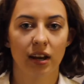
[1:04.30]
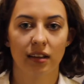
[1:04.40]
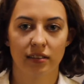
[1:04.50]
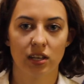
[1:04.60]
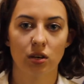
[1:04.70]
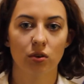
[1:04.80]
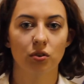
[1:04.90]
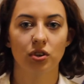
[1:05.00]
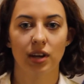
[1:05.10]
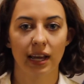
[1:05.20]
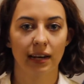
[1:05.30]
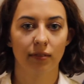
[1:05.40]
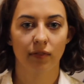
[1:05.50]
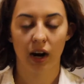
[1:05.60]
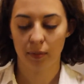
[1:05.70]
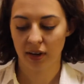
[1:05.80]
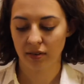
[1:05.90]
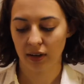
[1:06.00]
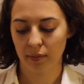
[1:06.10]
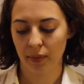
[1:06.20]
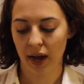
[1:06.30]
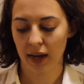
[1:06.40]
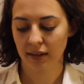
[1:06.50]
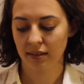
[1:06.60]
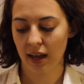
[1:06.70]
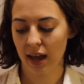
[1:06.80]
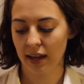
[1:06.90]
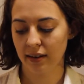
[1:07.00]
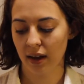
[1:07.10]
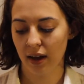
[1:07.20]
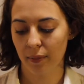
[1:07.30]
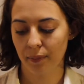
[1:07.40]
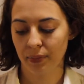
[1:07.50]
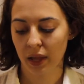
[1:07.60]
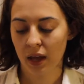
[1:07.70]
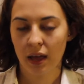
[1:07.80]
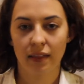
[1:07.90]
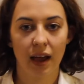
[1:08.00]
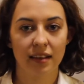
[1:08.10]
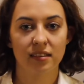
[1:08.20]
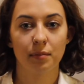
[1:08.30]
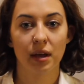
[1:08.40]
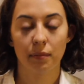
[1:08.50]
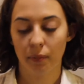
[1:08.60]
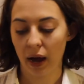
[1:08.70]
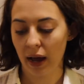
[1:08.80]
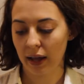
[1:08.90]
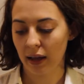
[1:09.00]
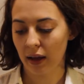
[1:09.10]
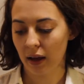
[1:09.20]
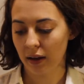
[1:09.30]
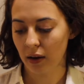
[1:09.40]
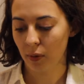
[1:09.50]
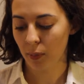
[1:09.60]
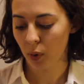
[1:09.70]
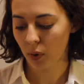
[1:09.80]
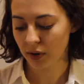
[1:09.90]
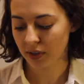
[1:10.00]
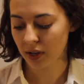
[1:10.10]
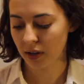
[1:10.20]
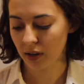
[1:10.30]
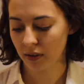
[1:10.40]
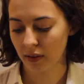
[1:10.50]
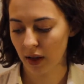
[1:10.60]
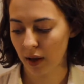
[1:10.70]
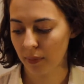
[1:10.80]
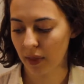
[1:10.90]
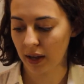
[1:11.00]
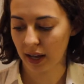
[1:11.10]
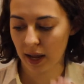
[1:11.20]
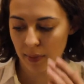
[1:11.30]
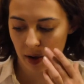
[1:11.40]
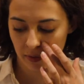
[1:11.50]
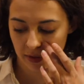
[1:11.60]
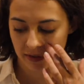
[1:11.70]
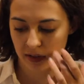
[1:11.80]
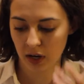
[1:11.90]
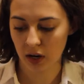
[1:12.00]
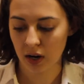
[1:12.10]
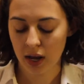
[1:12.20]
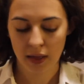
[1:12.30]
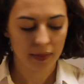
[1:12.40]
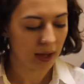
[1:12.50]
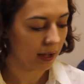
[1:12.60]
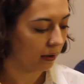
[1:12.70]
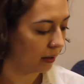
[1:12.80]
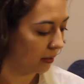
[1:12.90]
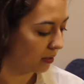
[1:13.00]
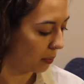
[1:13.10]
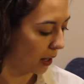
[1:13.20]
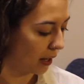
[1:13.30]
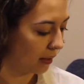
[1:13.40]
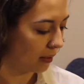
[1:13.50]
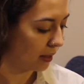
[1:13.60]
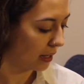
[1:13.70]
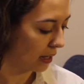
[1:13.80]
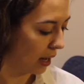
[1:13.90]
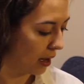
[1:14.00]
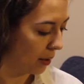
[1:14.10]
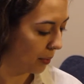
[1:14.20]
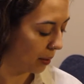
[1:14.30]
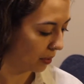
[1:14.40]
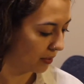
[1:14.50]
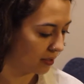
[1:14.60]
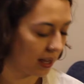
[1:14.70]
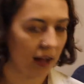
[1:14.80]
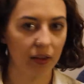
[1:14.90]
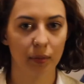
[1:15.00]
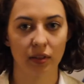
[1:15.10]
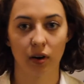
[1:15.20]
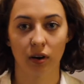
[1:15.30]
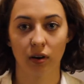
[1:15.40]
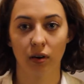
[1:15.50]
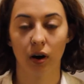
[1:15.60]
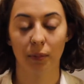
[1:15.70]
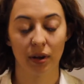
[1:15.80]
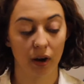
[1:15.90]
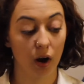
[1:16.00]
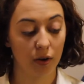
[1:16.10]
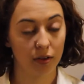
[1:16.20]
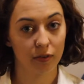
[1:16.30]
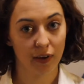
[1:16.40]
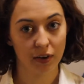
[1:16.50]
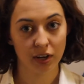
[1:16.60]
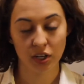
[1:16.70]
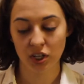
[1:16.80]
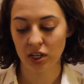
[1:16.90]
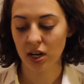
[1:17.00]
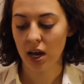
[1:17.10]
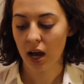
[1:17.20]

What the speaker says: that has huge negative environmental impacts. And the estimate by a report that came out this year, that is by the, I believe it's the Ellen MacArthur Foundation,